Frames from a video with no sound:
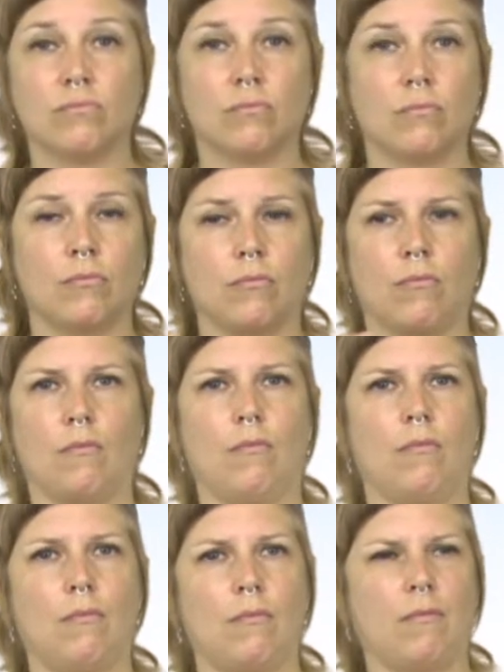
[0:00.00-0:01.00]

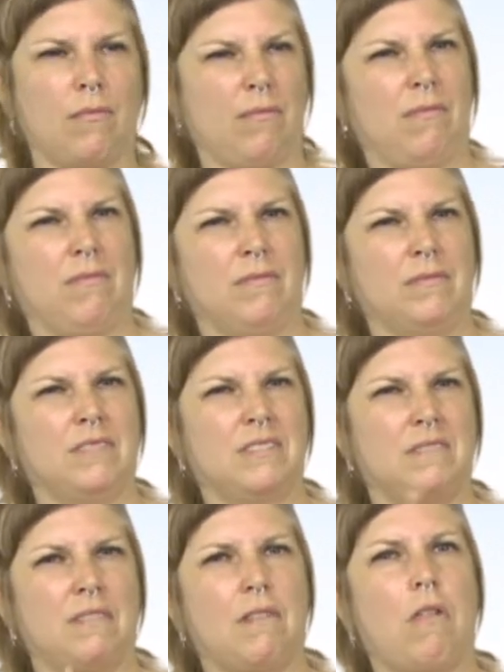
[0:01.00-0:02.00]

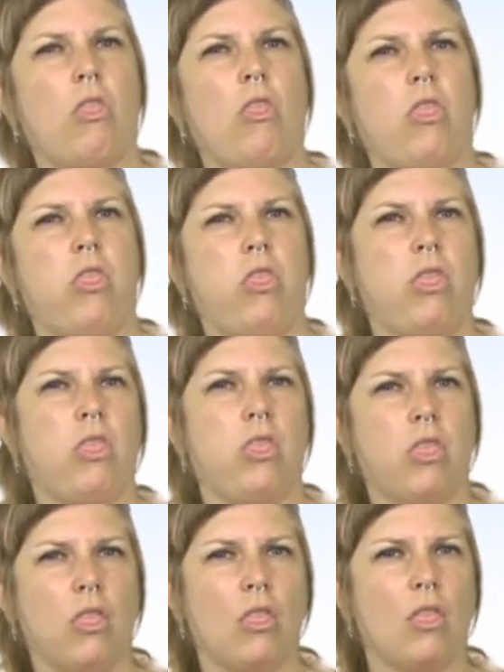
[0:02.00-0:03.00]

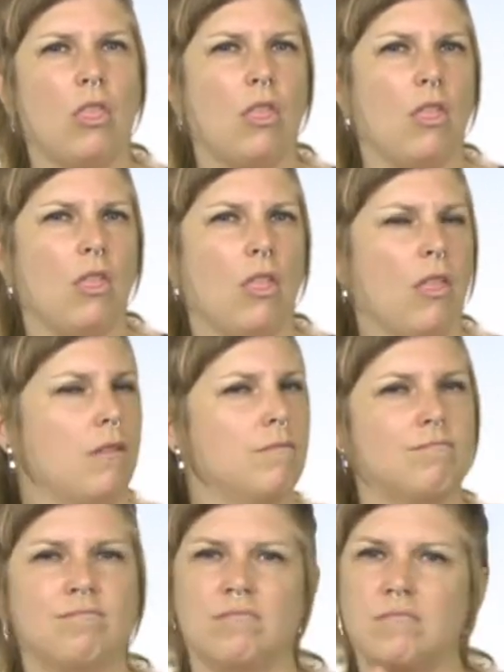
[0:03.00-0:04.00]

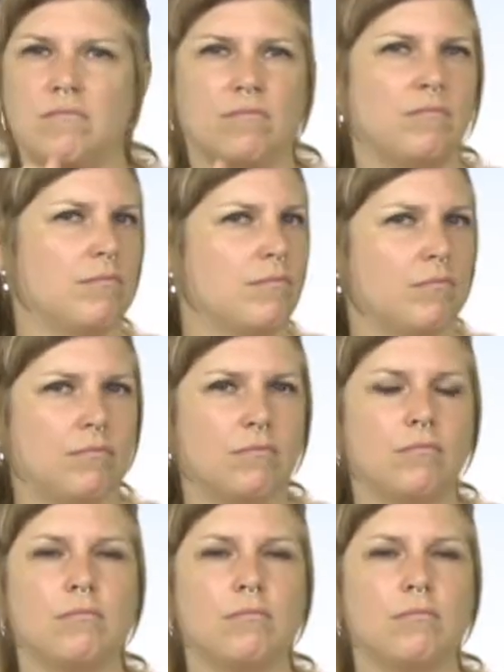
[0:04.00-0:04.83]
Nothing is said.